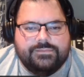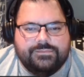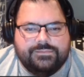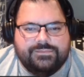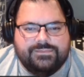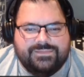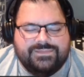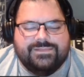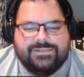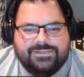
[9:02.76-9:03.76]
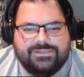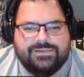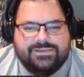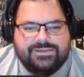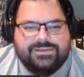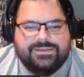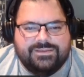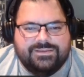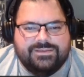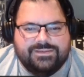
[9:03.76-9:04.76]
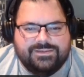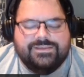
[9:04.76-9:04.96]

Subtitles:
(silent)